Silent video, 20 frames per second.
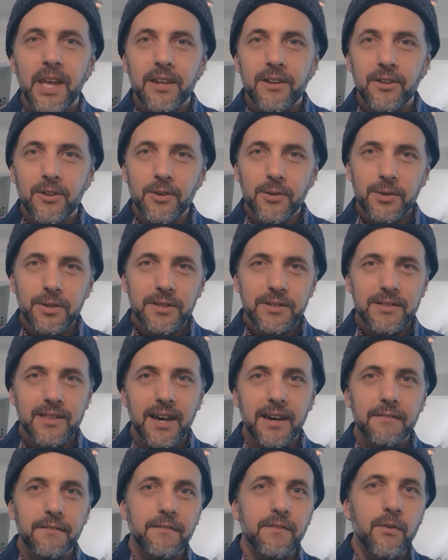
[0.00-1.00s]
Notice
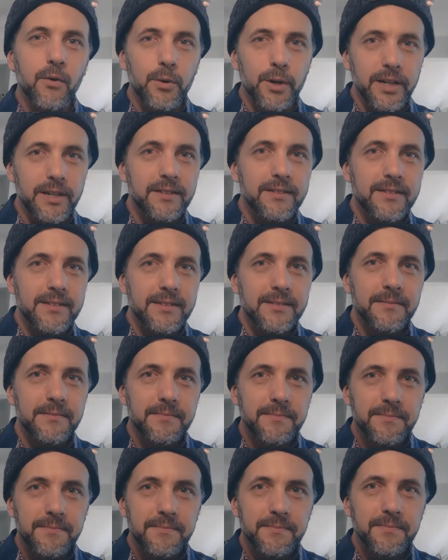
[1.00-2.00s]
that voice
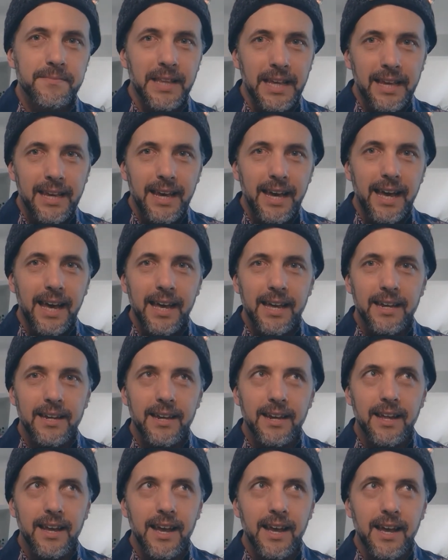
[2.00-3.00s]

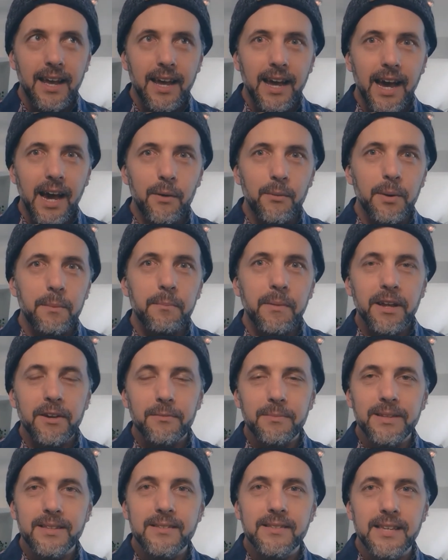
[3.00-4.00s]
and how it might
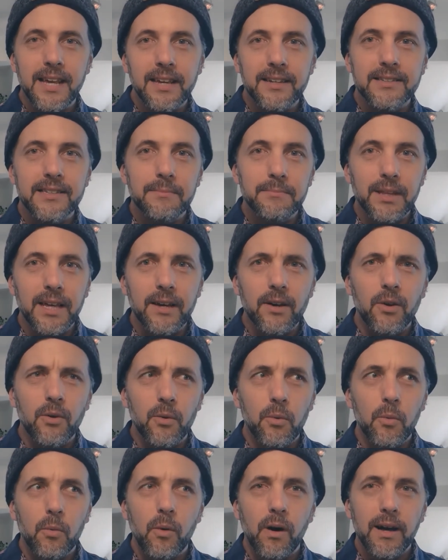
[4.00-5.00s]
have been saying something.
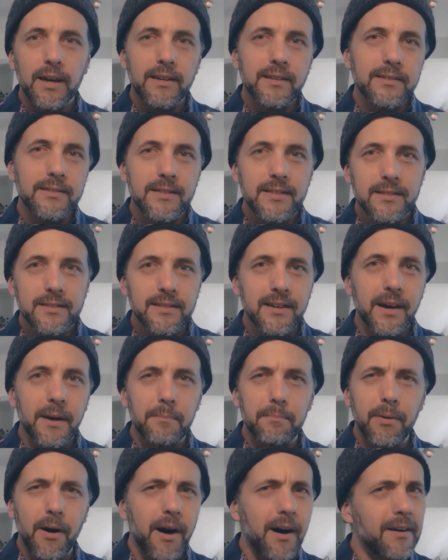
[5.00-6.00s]
Why is this guy
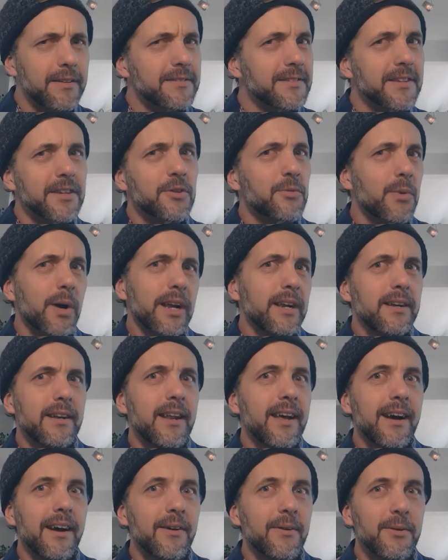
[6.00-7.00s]
pausing right
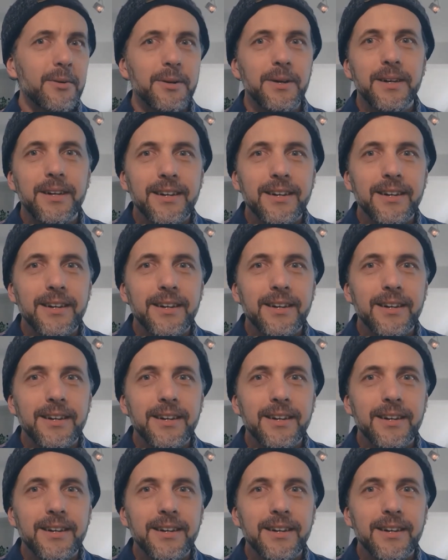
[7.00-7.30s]
now?